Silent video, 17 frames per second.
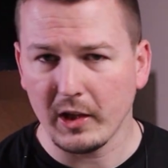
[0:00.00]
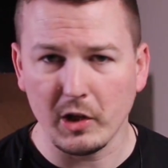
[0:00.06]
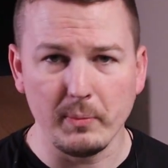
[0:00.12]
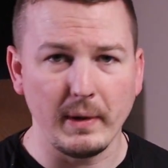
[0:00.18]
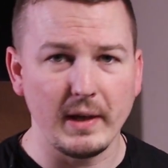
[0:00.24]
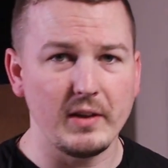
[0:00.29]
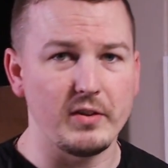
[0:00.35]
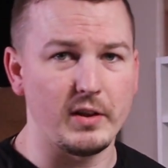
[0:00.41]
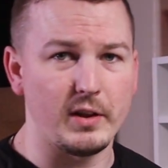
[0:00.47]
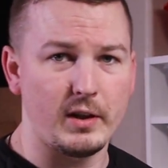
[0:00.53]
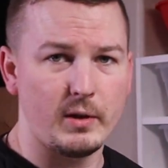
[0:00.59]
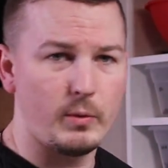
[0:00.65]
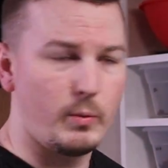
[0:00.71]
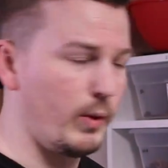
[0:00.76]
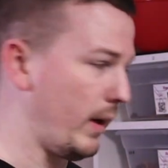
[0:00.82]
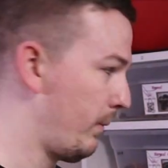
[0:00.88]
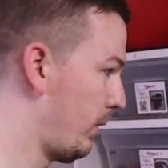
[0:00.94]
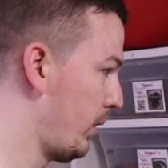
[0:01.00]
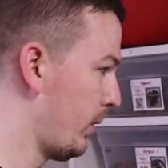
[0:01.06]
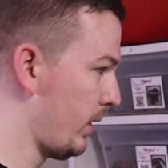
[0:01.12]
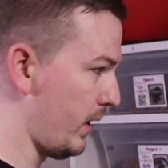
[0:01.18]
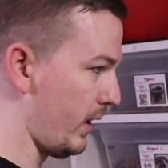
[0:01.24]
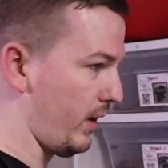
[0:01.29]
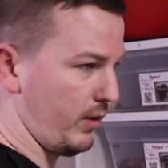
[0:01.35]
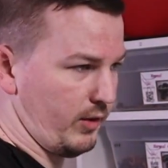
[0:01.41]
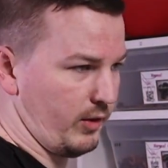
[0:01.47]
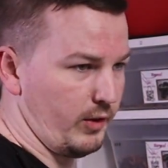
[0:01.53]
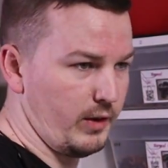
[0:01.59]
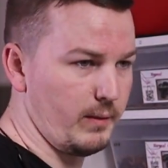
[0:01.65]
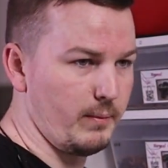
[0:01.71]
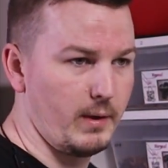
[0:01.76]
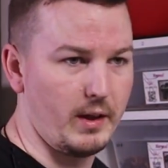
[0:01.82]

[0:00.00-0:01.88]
You may see when I'm doing this during the